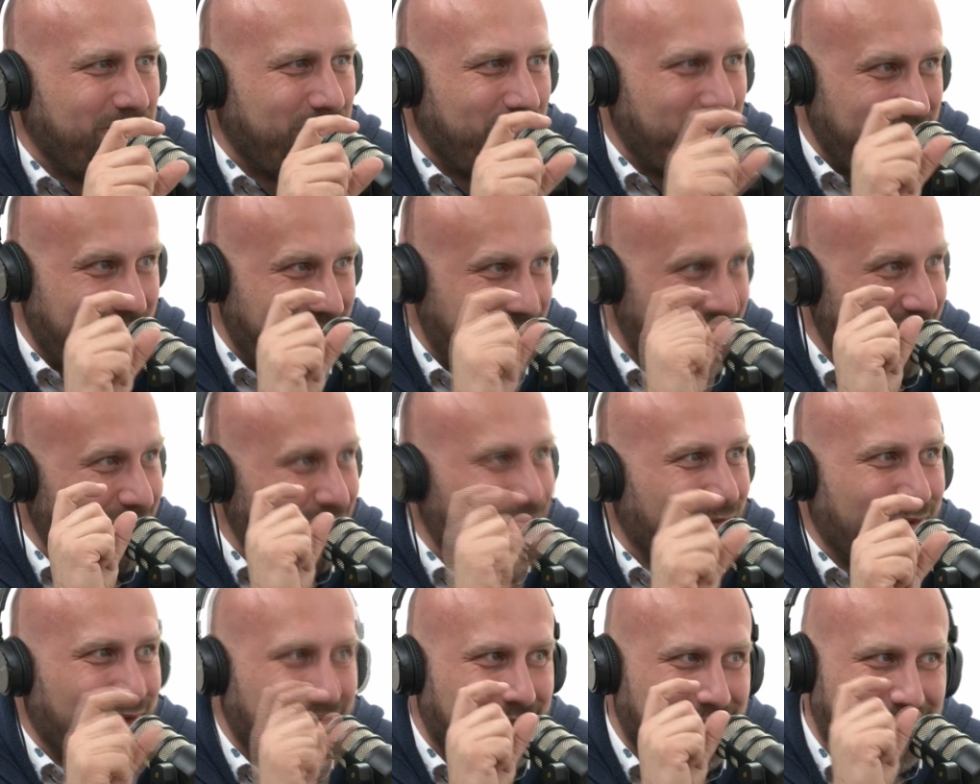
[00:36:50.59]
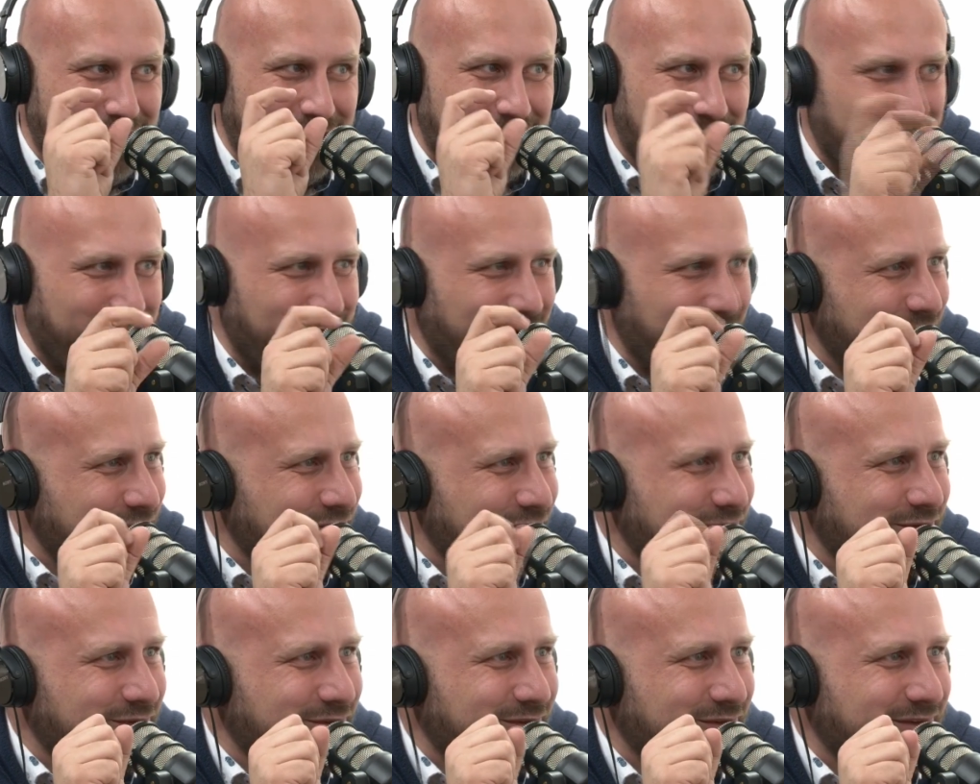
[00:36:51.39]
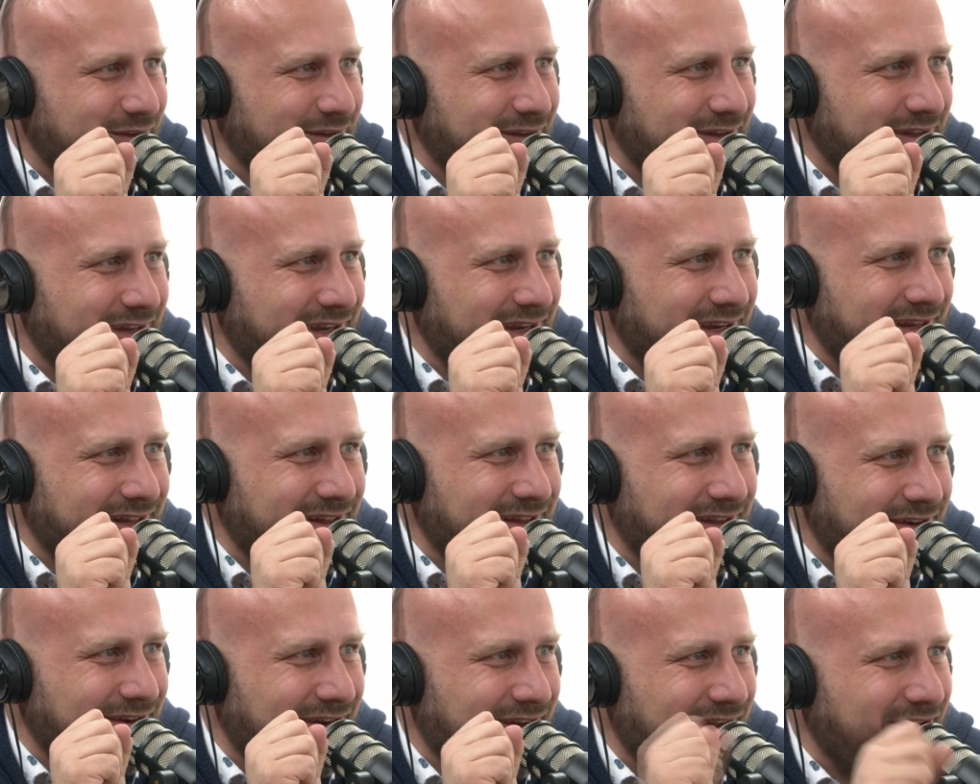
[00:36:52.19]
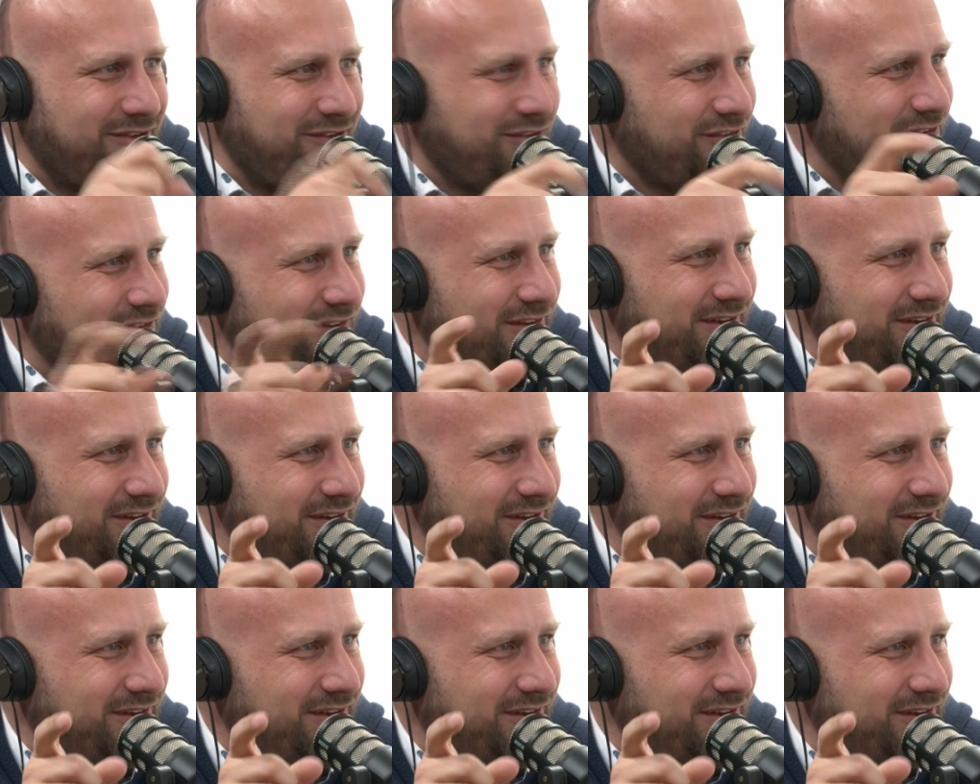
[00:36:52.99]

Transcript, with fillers: that they're really a wolf and they're not just